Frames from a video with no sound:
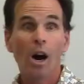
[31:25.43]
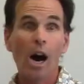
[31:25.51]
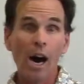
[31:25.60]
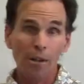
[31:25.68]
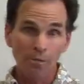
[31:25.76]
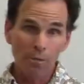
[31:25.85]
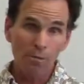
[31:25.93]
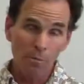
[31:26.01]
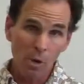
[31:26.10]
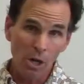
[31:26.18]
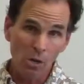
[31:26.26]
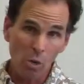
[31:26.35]
often from
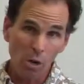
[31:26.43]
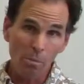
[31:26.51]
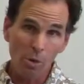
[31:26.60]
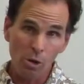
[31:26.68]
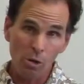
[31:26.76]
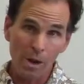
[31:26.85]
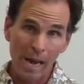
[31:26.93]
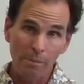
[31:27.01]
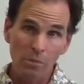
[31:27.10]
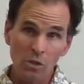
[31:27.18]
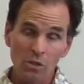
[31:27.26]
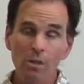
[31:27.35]
our core
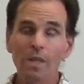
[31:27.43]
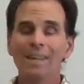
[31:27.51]
programs,